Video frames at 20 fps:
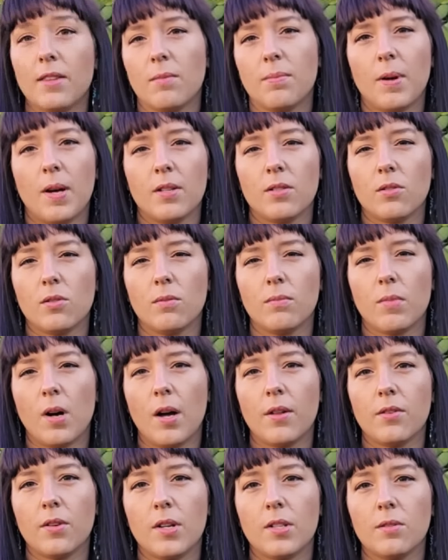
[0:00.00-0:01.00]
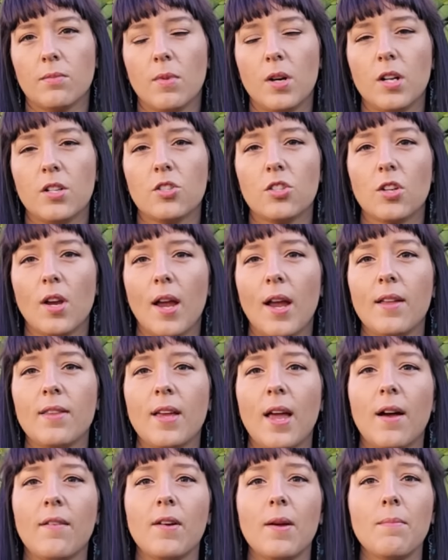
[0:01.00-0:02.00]
that the pests don't bother as much, and
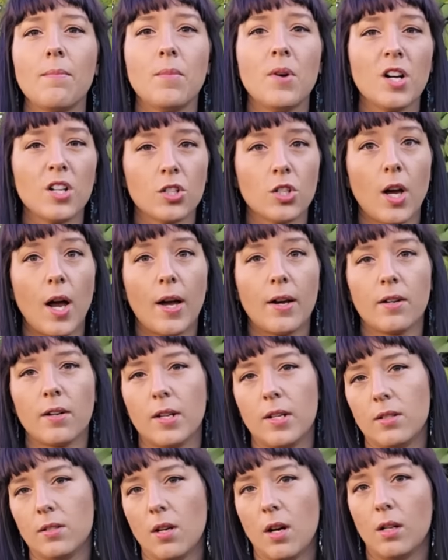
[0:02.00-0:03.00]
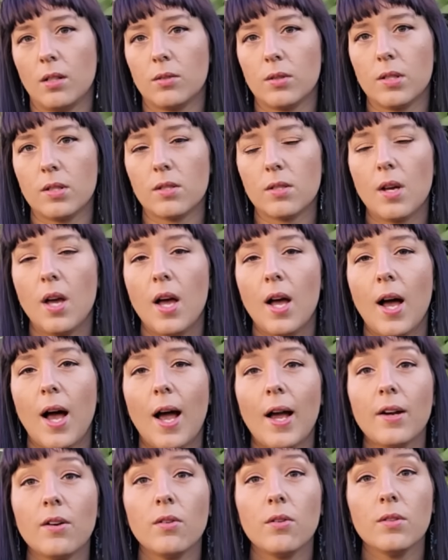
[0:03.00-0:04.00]
they have a much higher heat tolerance.
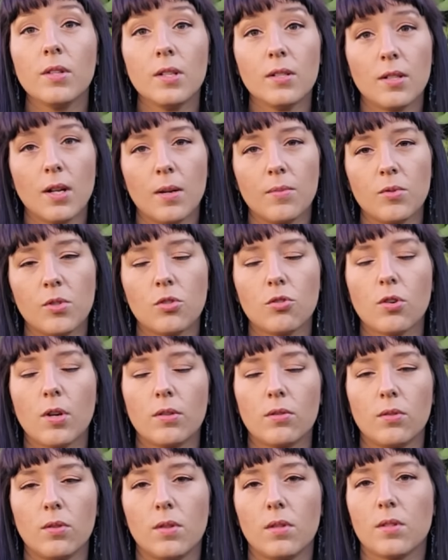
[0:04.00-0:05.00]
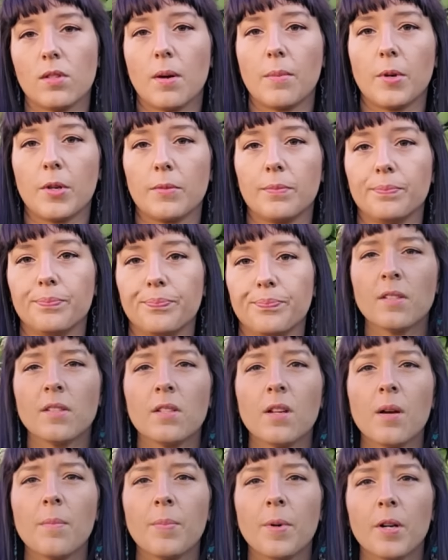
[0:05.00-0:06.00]
I grow these types straight through the summer. Next
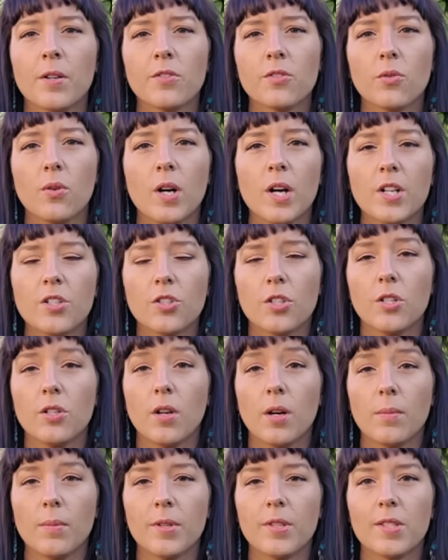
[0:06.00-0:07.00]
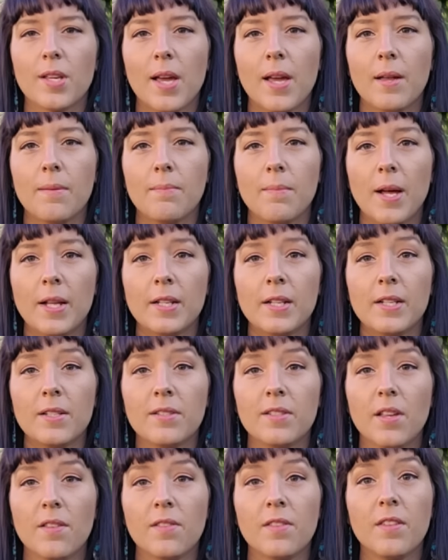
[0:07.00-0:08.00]
up are squash, cucumbers, and
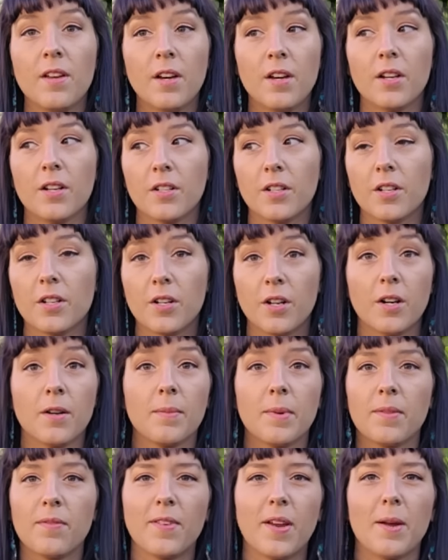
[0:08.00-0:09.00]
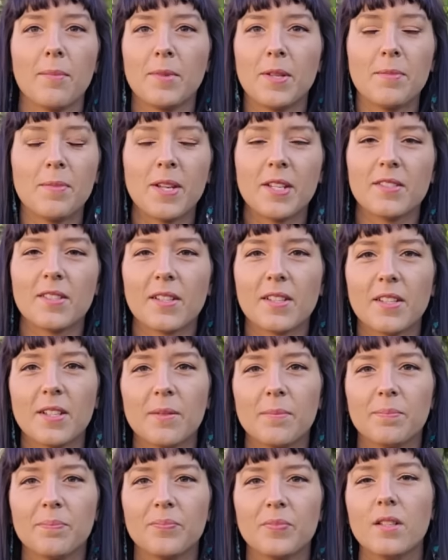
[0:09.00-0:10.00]
melons, the cucurbit family,
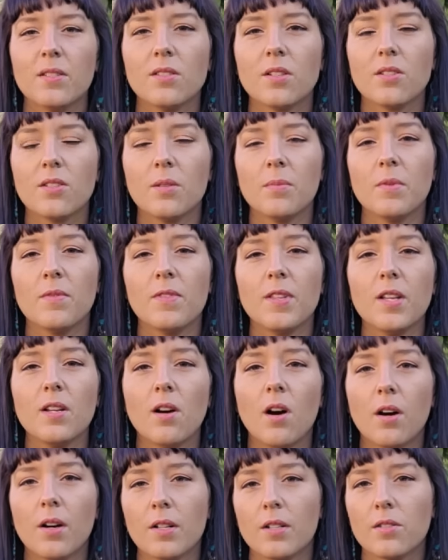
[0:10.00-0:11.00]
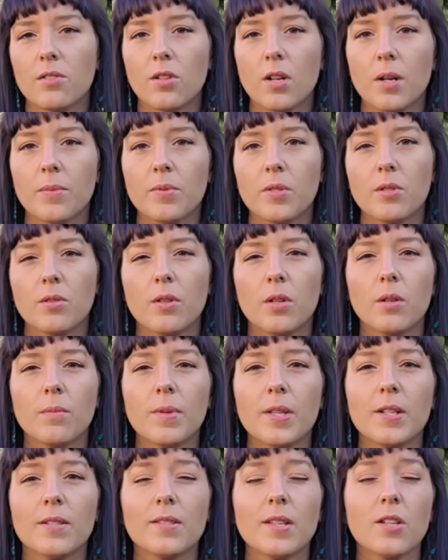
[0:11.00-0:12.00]
basically. These are some of the hardest crops to grow
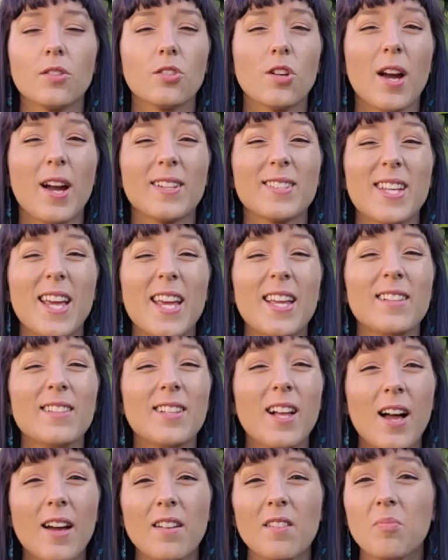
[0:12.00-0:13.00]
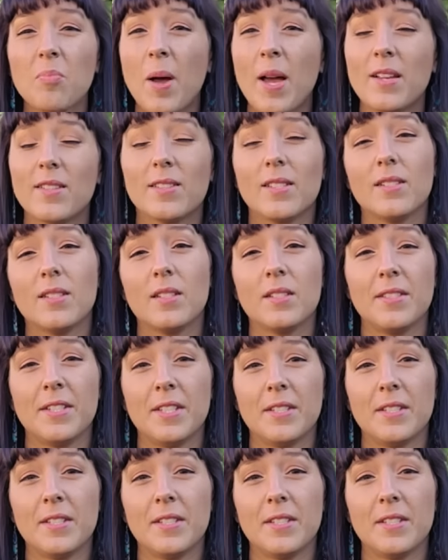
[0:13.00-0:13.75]
because they attract a lot of pests and